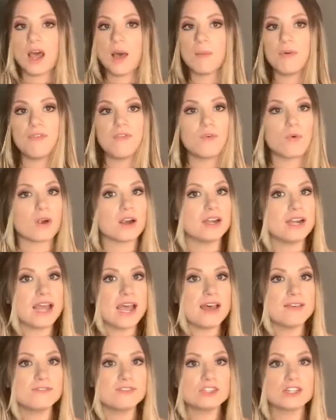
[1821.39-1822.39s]
A before and
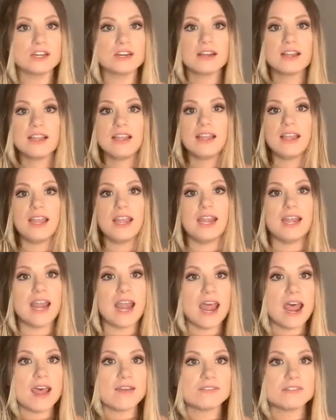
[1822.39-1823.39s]
after,
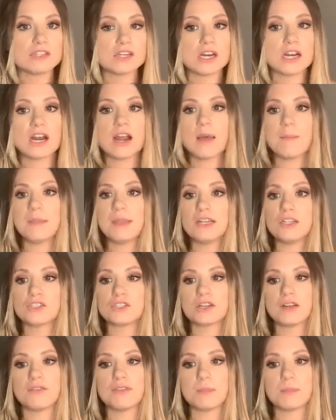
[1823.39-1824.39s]
a
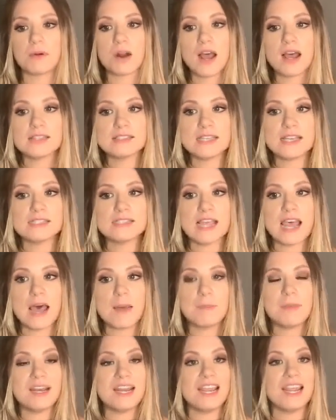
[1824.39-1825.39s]
picture of the process
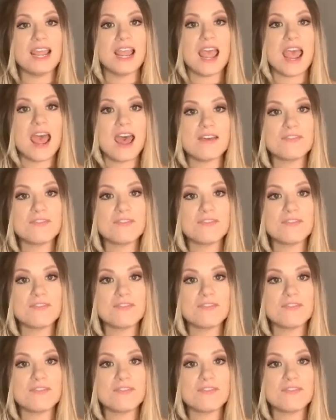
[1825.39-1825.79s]
happening.